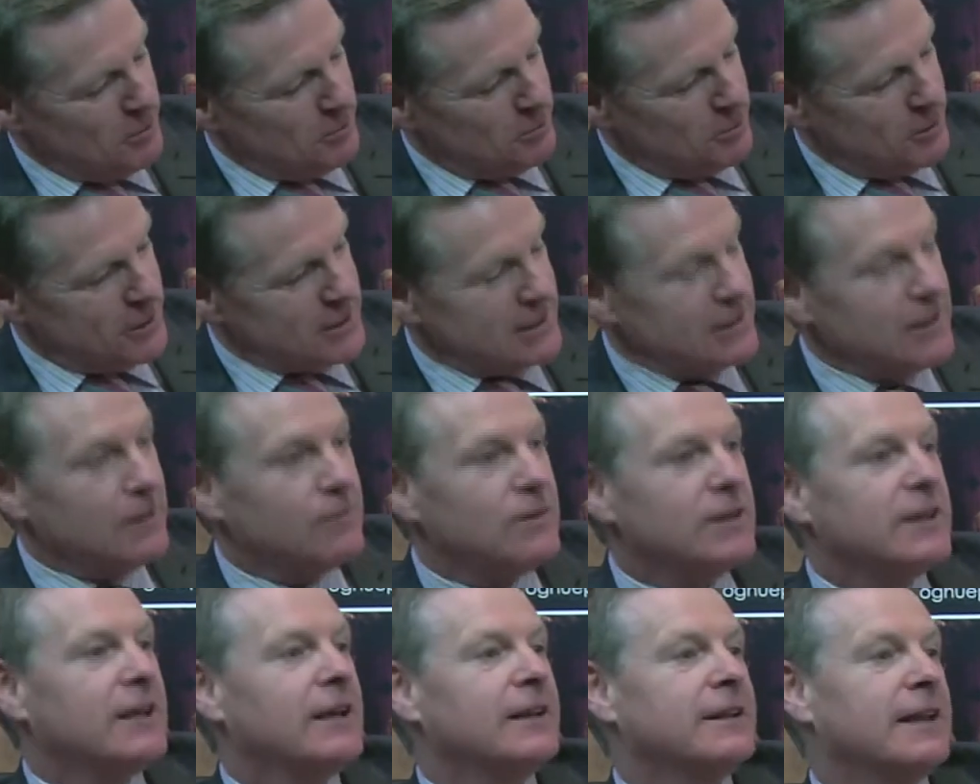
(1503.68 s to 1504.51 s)
But it's a
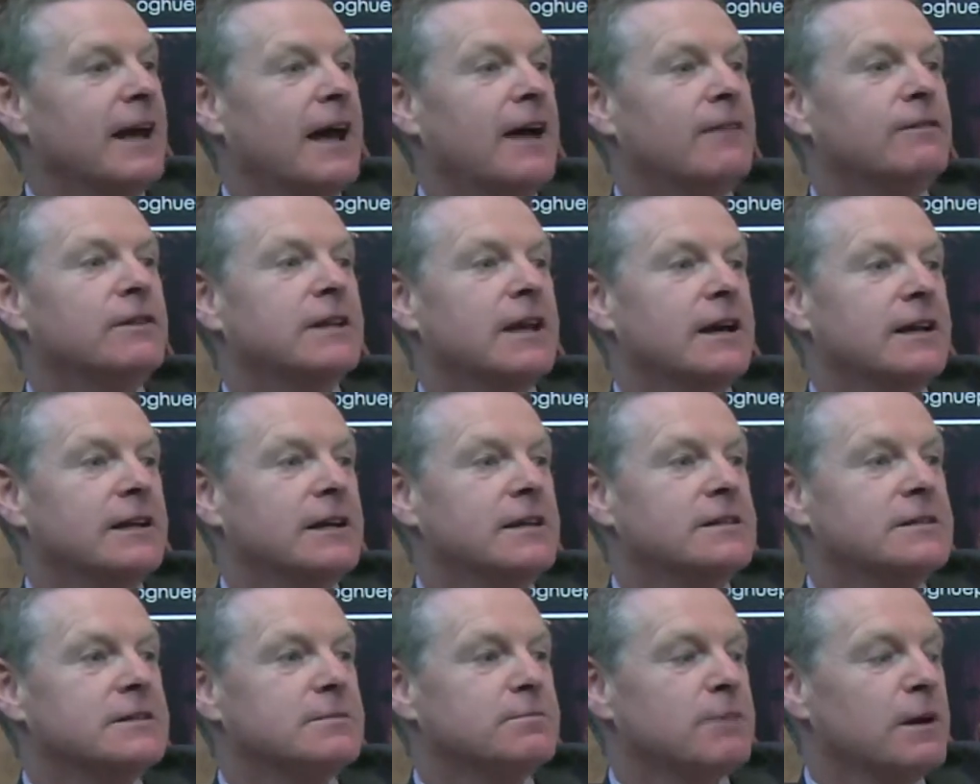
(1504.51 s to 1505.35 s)
lovely thing to have at that
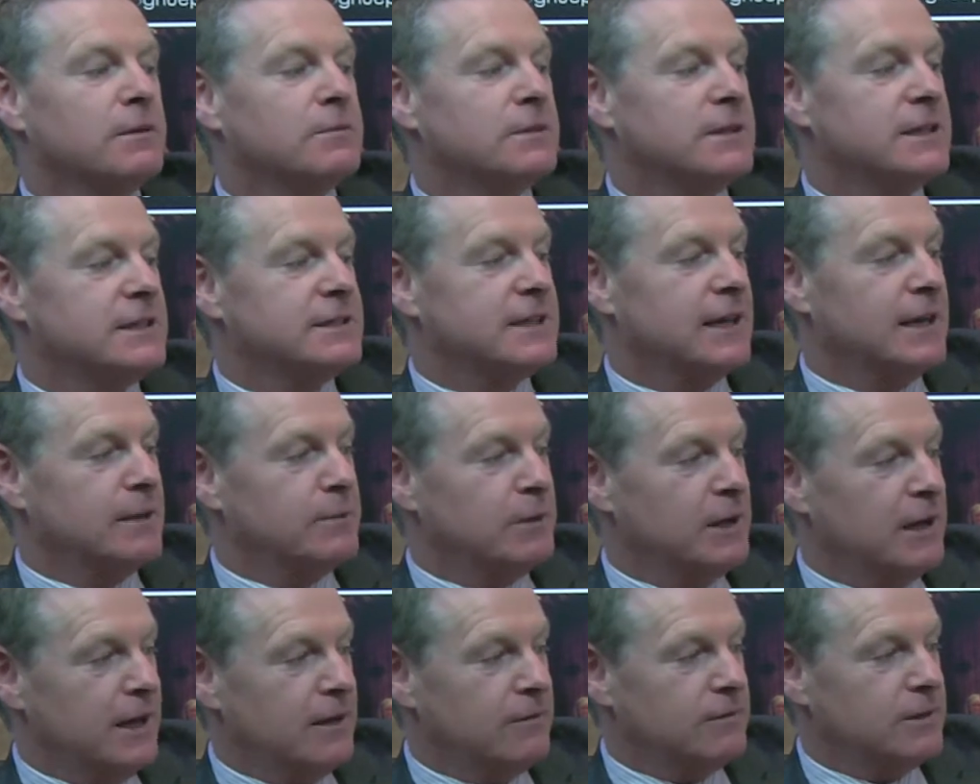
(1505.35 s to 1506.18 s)
age. It's probably a time
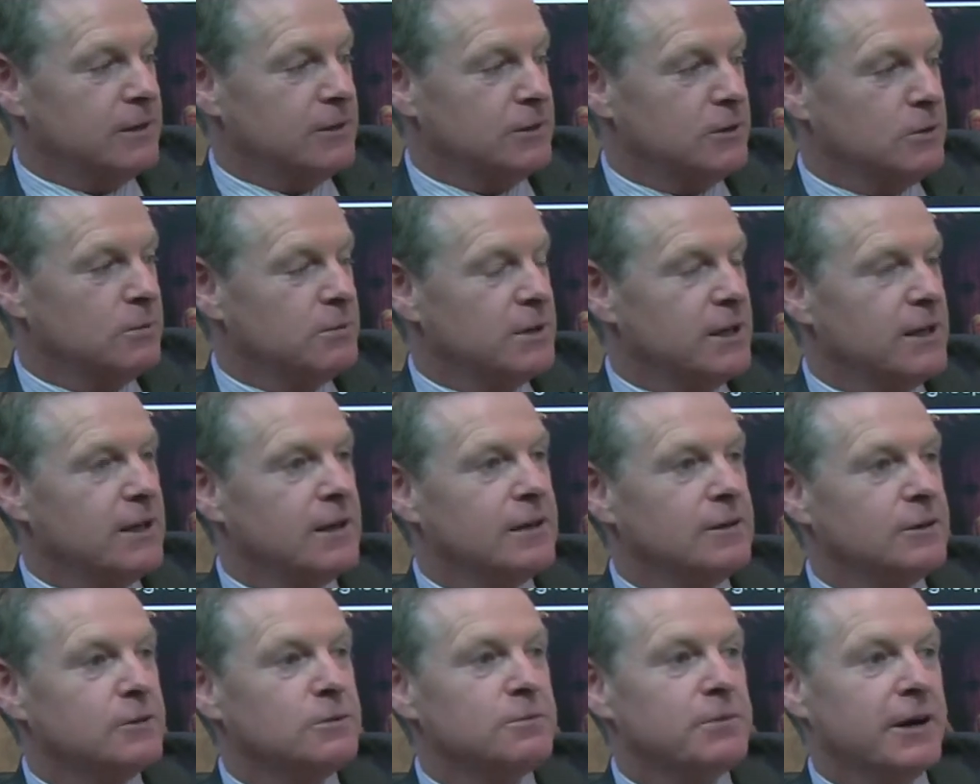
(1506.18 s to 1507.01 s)
in life that
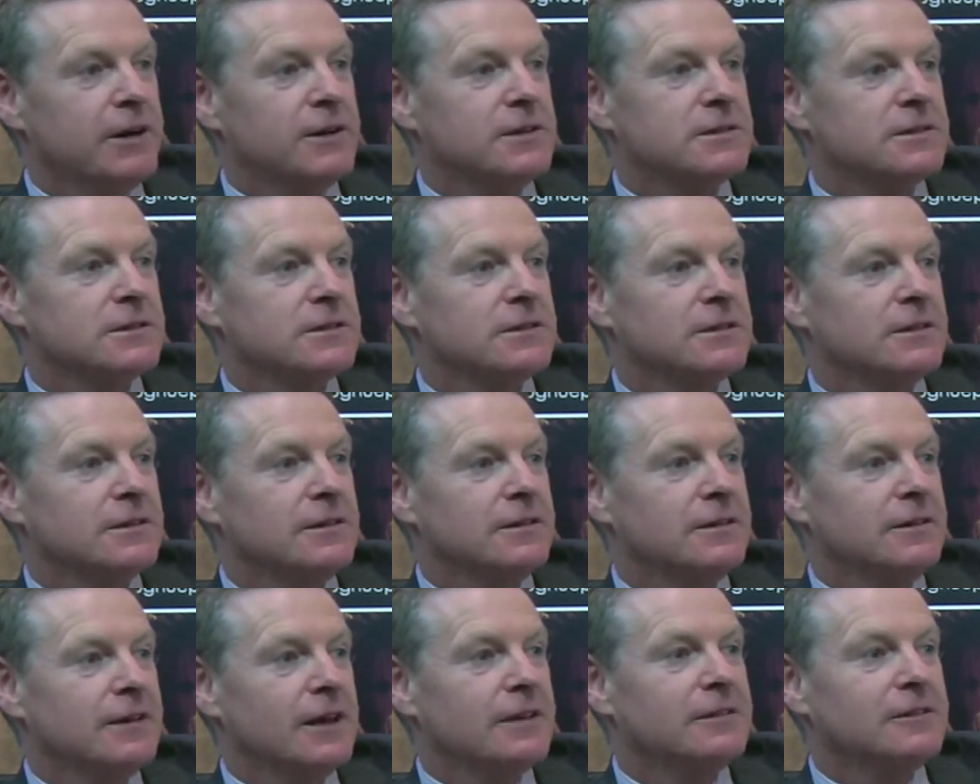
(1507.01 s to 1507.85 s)
no parents
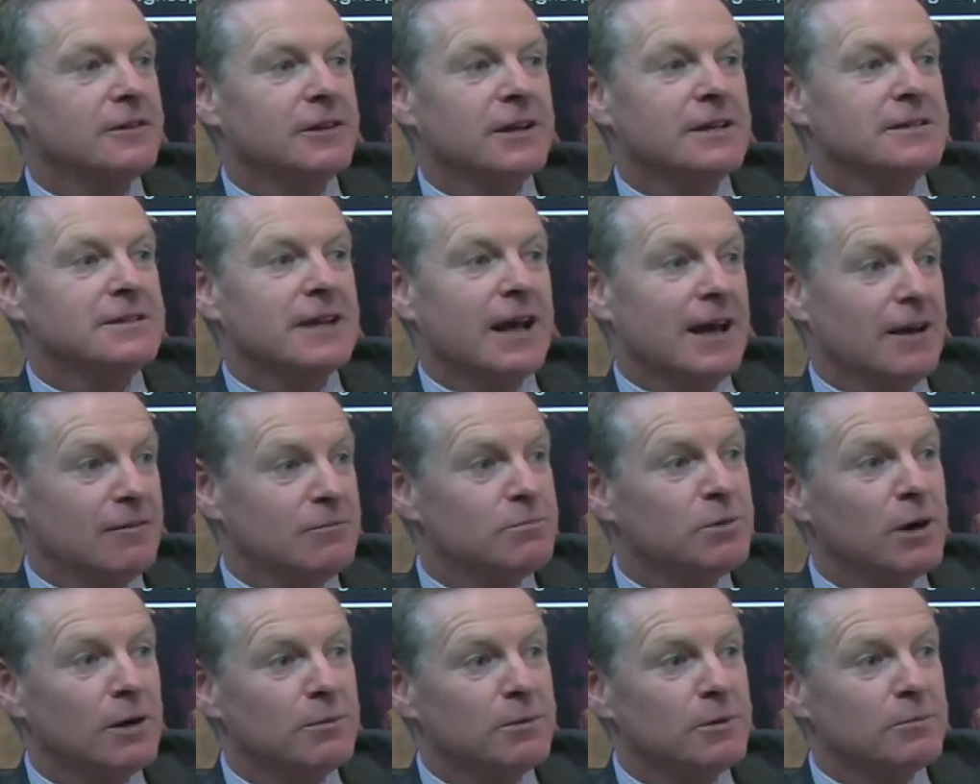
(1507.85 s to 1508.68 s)
get their kids to have
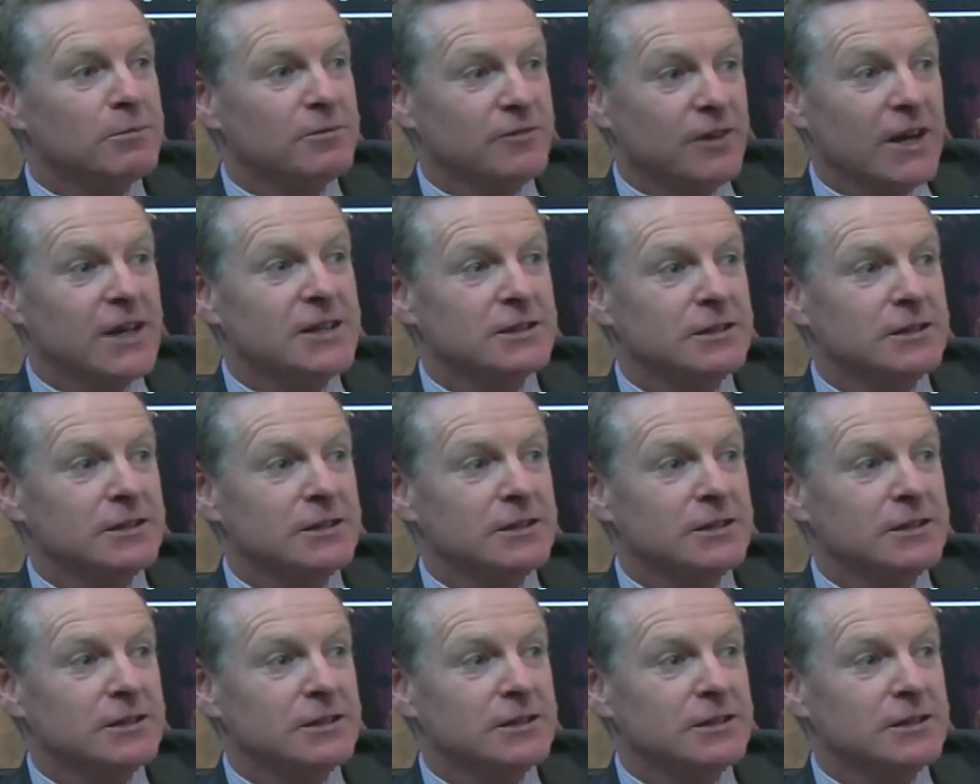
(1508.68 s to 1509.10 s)
proper professional